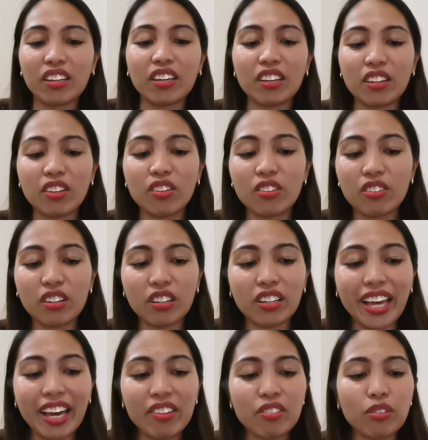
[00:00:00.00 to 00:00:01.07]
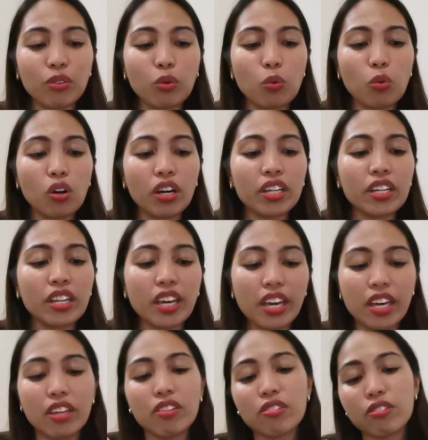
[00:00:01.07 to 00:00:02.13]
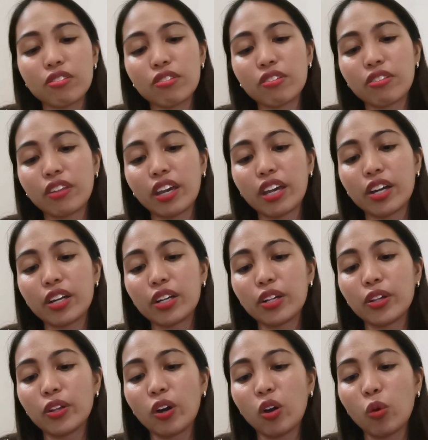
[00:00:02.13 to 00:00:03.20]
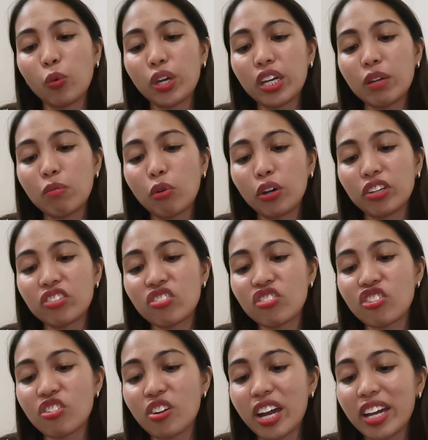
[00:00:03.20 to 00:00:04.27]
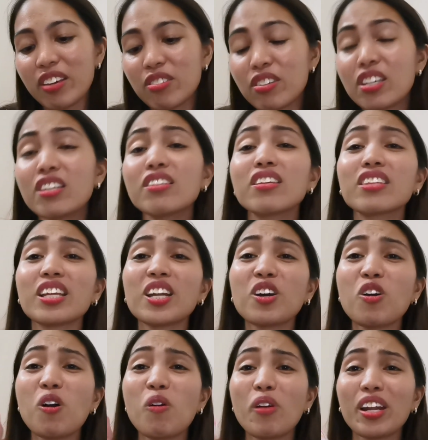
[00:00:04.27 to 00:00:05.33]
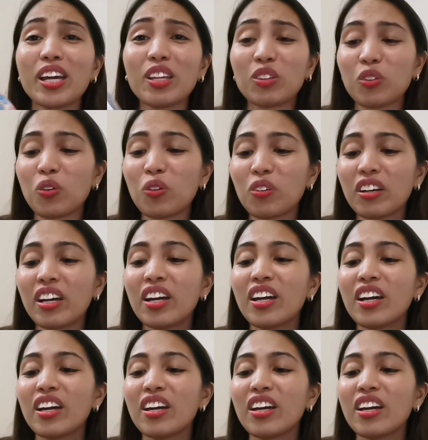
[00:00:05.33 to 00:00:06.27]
And the last one is their glowing moisturizing. Hindi talaga mawala itong